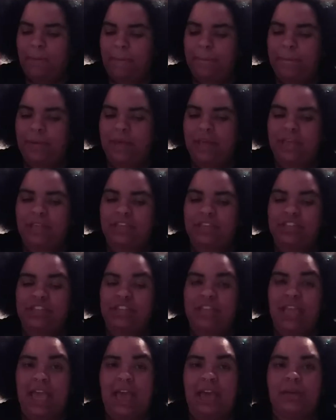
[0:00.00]
But
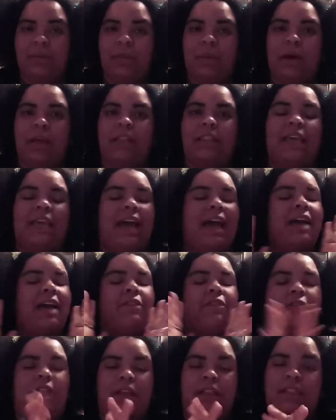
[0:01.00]
she had one that I
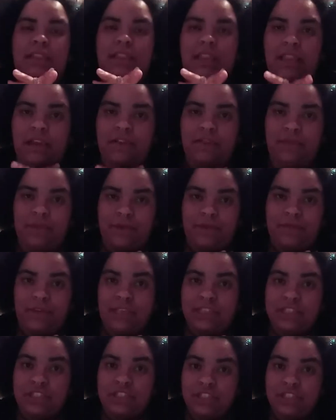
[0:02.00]
fell in love with
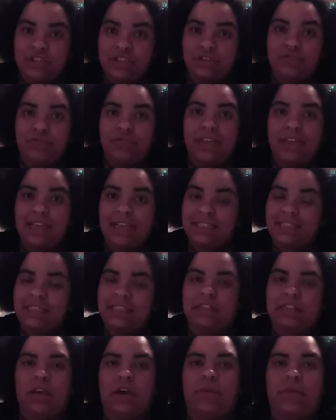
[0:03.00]
as soon as I
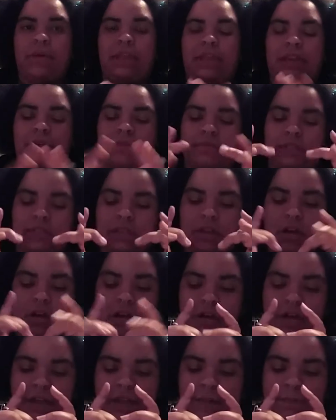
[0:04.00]
saw it. And it was a
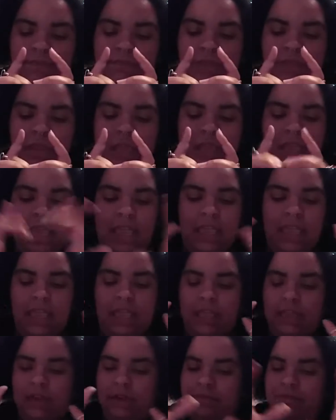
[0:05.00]
heart.
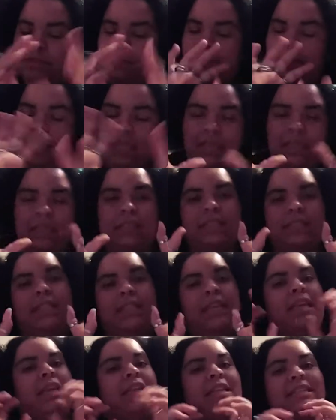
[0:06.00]
And it was pinks.
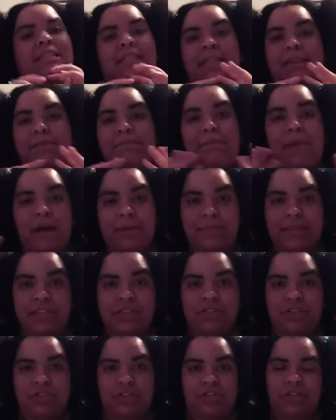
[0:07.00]
And it said
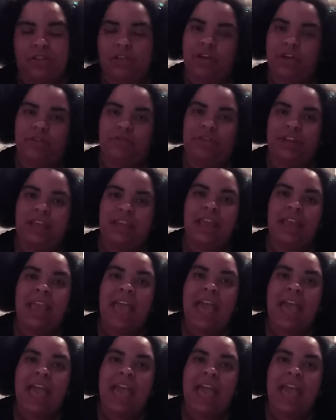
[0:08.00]
Mommy's Girl on it.